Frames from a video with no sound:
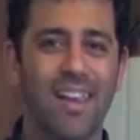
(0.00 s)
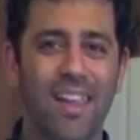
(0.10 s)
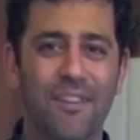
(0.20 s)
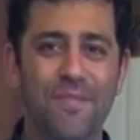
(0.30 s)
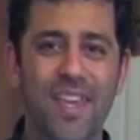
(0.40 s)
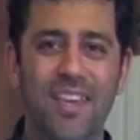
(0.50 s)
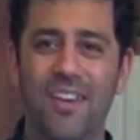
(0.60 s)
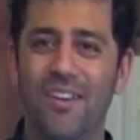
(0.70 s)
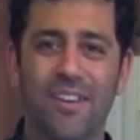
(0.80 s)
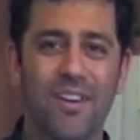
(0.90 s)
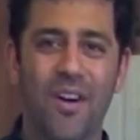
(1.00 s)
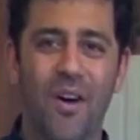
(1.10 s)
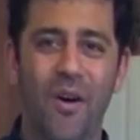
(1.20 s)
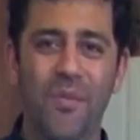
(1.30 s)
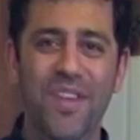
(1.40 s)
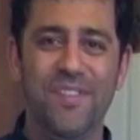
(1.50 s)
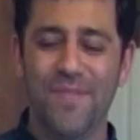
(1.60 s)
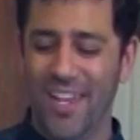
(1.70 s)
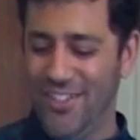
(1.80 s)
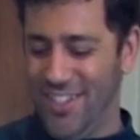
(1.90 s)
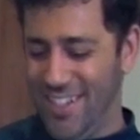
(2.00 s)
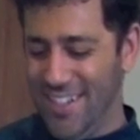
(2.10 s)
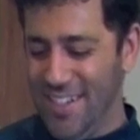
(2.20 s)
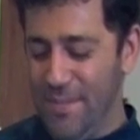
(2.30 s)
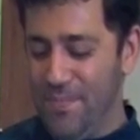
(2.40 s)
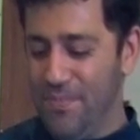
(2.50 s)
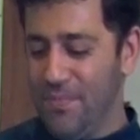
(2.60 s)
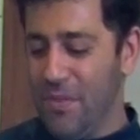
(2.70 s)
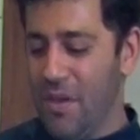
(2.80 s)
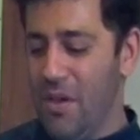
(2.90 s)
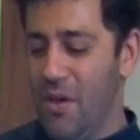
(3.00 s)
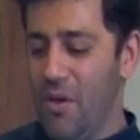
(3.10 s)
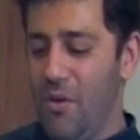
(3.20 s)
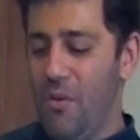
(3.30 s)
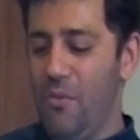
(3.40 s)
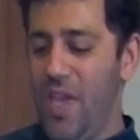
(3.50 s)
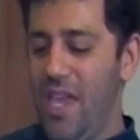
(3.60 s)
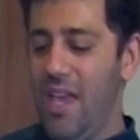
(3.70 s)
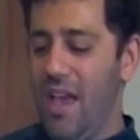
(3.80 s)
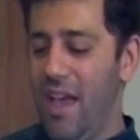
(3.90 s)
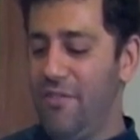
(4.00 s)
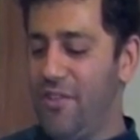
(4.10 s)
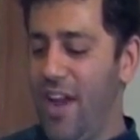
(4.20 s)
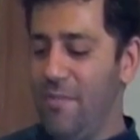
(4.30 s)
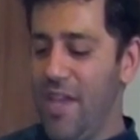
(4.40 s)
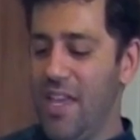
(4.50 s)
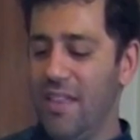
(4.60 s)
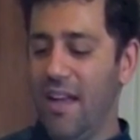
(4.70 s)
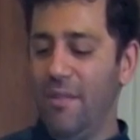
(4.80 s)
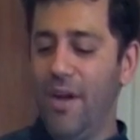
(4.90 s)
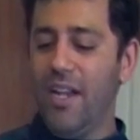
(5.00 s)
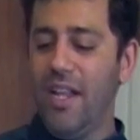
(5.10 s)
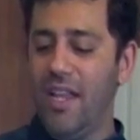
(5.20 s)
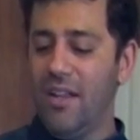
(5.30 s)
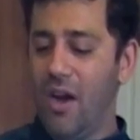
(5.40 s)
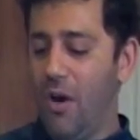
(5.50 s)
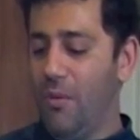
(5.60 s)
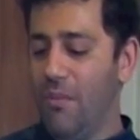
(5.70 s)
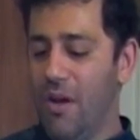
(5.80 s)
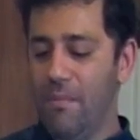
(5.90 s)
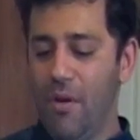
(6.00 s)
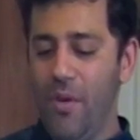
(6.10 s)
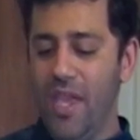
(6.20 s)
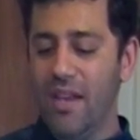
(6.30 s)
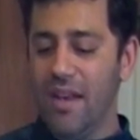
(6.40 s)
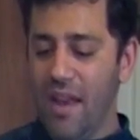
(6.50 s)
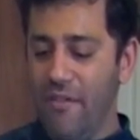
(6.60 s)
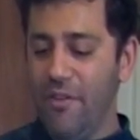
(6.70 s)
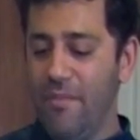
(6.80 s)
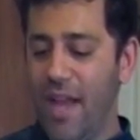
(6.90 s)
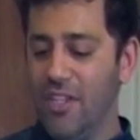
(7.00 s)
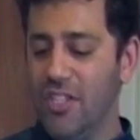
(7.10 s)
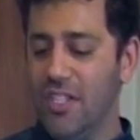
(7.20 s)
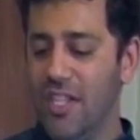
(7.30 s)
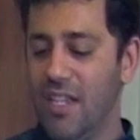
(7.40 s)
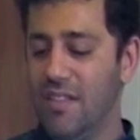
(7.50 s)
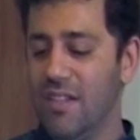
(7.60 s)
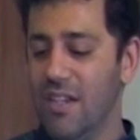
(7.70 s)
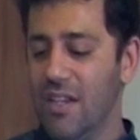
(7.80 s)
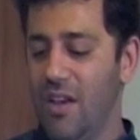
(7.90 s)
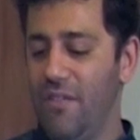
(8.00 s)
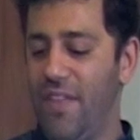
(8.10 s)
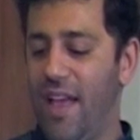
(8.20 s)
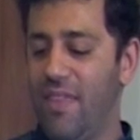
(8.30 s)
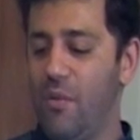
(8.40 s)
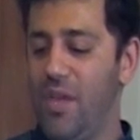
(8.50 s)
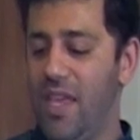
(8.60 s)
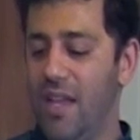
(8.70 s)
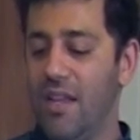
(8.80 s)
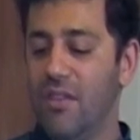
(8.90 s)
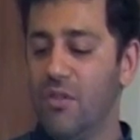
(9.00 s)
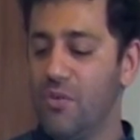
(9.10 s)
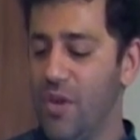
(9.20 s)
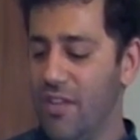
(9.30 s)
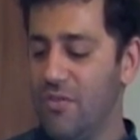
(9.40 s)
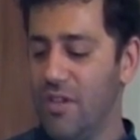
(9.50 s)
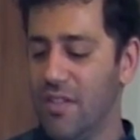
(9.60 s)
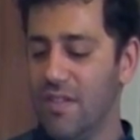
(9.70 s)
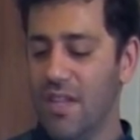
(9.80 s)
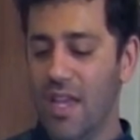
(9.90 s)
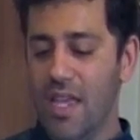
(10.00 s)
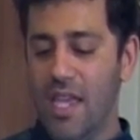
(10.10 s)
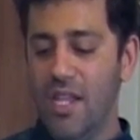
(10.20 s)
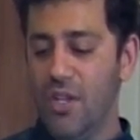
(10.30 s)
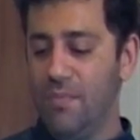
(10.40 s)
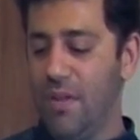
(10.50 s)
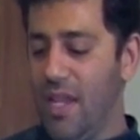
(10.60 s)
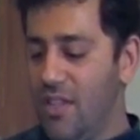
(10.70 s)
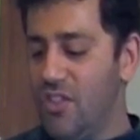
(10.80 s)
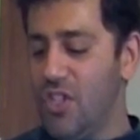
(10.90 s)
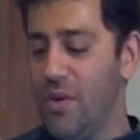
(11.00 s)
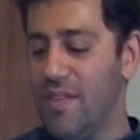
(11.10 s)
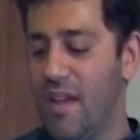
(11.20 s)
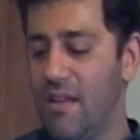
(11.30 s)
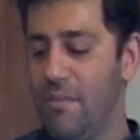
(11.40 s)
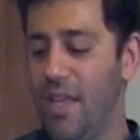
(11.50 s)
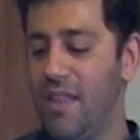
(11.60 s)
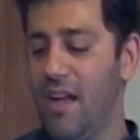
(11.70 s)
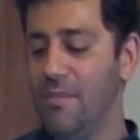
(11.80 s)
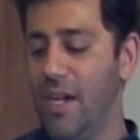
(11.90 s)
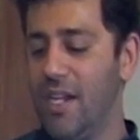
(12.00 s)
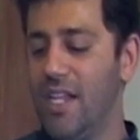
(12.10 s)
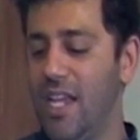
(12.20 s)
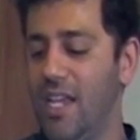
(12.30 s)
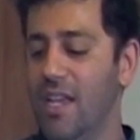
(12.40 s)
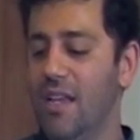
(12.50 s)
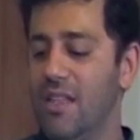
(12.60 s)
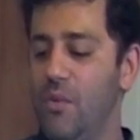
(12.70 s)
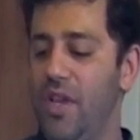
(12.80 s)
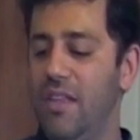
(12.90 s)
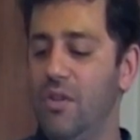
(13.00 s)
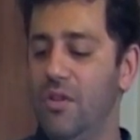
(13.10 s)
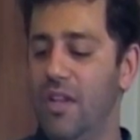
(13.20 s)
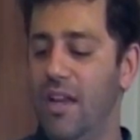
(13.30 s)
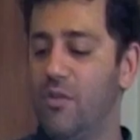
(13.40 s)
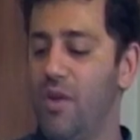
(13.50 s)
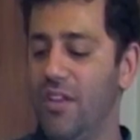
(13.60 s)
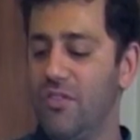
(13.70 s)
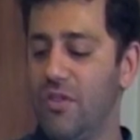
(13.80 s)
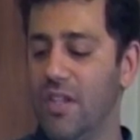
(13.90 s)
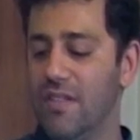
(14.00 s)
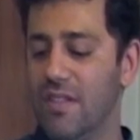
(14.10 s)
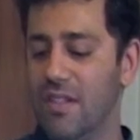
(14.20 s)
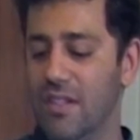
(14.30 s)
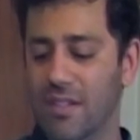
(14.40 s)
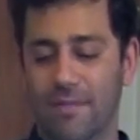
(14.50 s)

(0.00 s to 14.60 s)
Love being here, always a pleasure. We have tried making Daal Makhani at home, but we can never match the taste of that we get in the restaurants. Can you please show us how to make Daal Makhani the way they do it at restaurants?